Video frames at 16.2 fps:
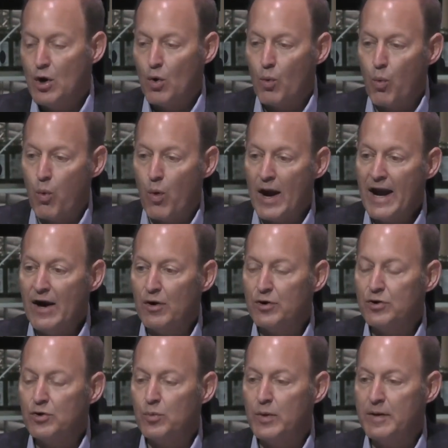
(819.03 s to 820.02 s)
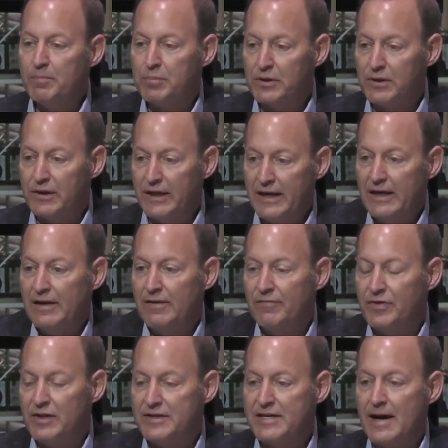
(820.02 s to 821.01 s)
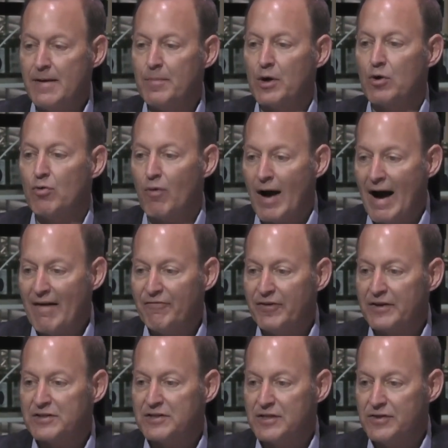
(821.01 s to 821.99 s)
Where do we believe the demographics